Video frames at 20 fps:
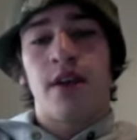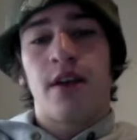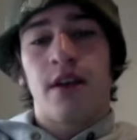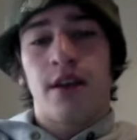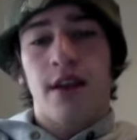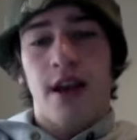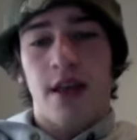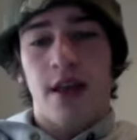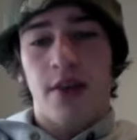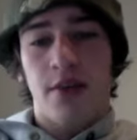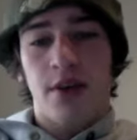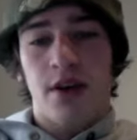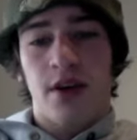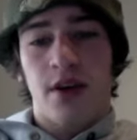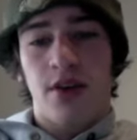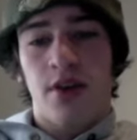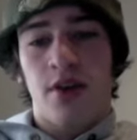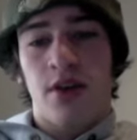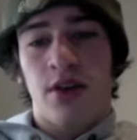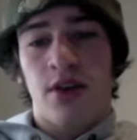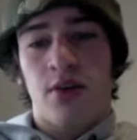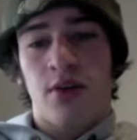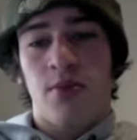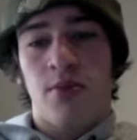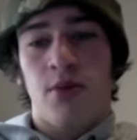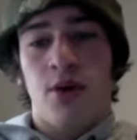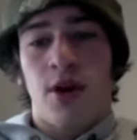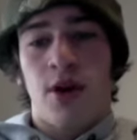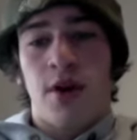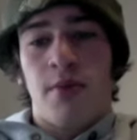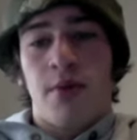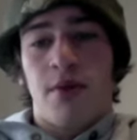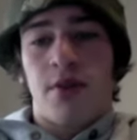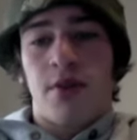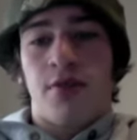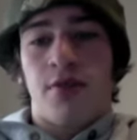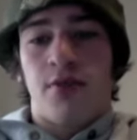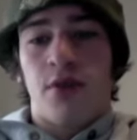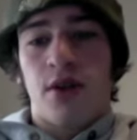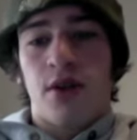now that we all know a little more about the
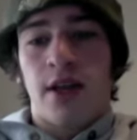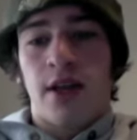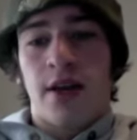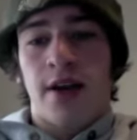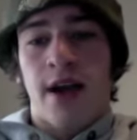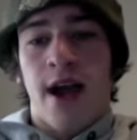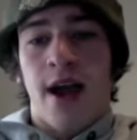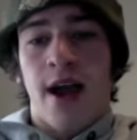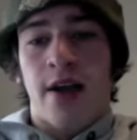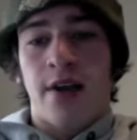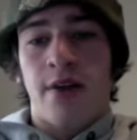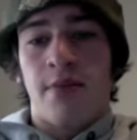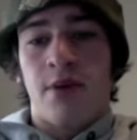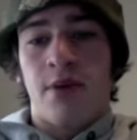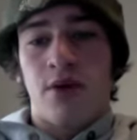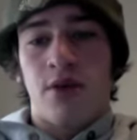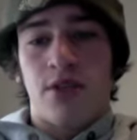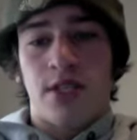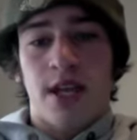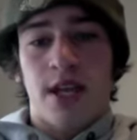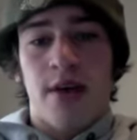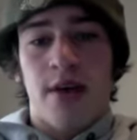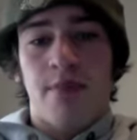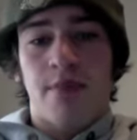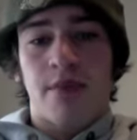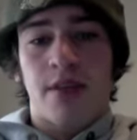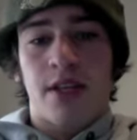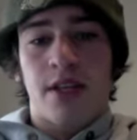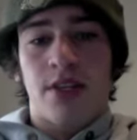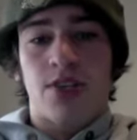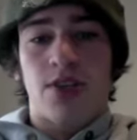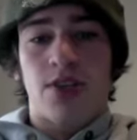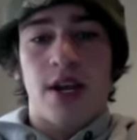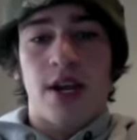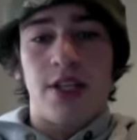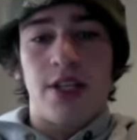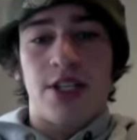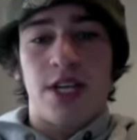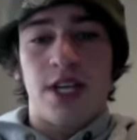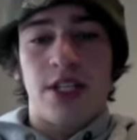four-letter acronym OSAP, let's try
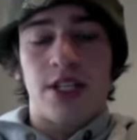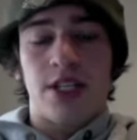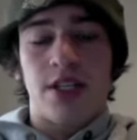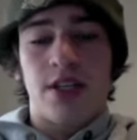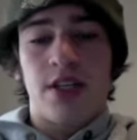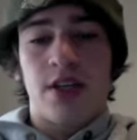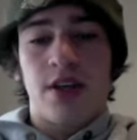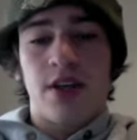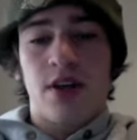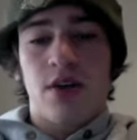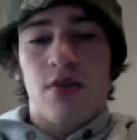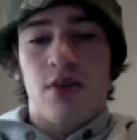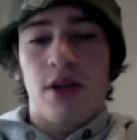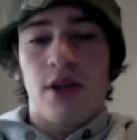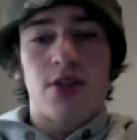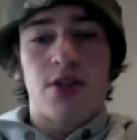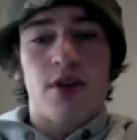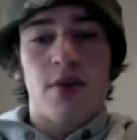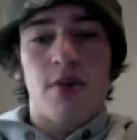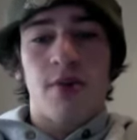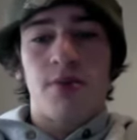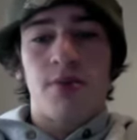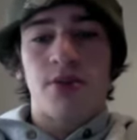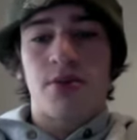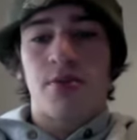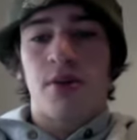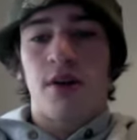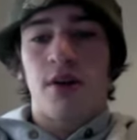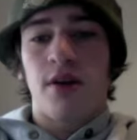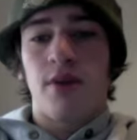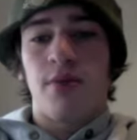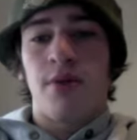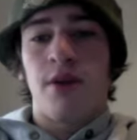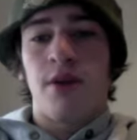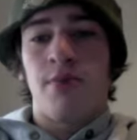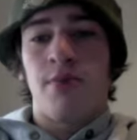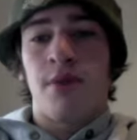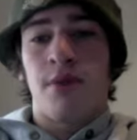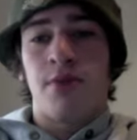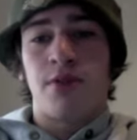to change it. Write to our members of parliament
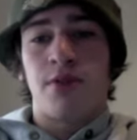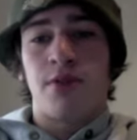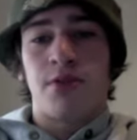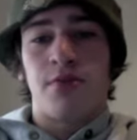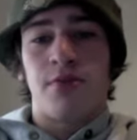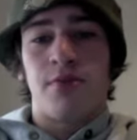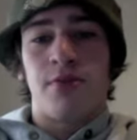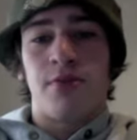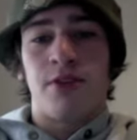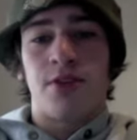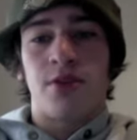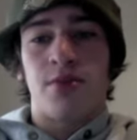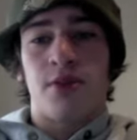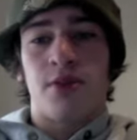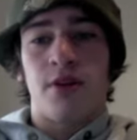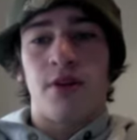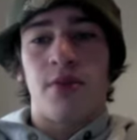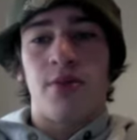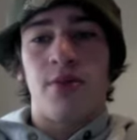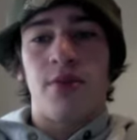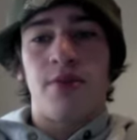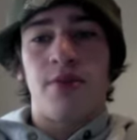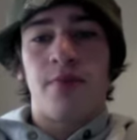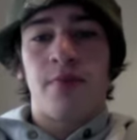and members of provincial parliament.